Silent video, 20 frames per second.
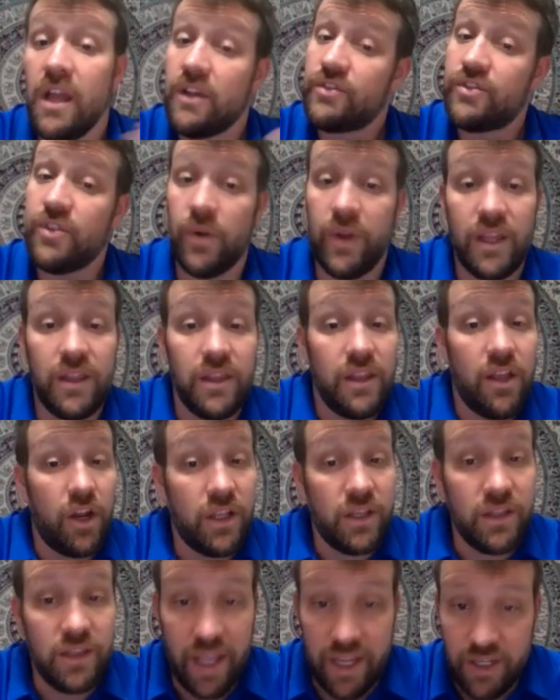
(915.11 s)
So again,
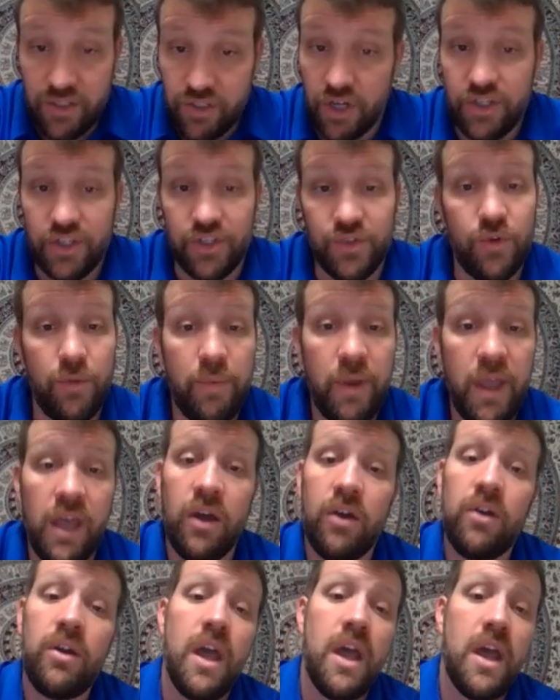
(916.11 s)
like charges
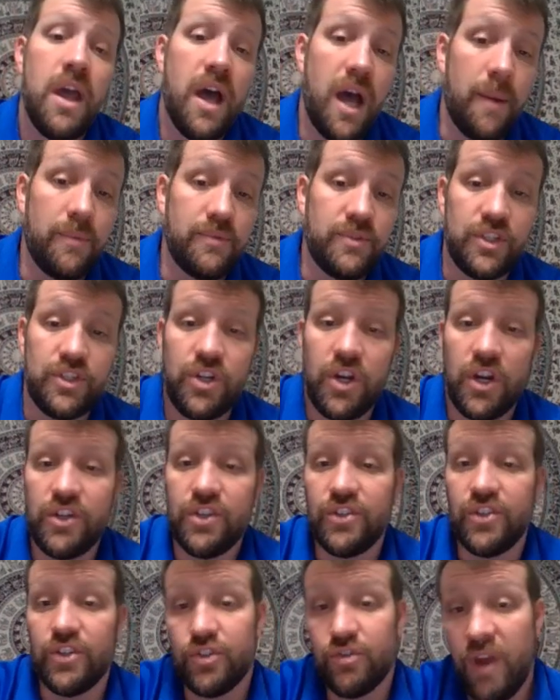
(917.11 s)
repel, opposite
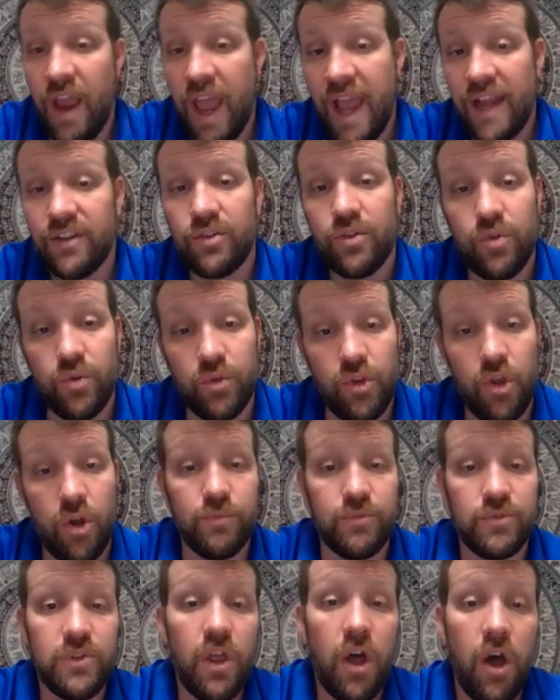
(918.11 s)
charges attract,
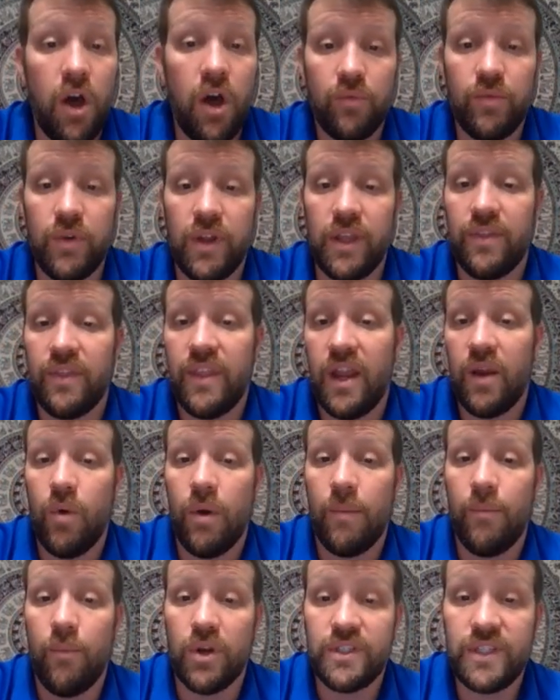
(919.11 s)
Coulomb's law written there
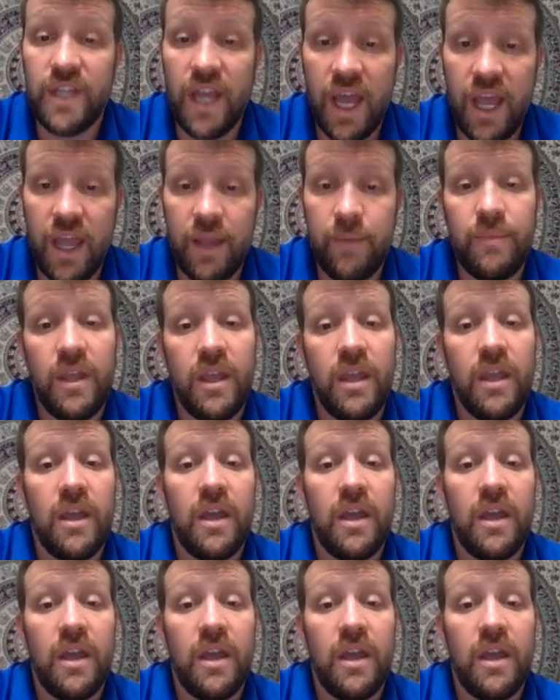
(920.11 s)
one more time.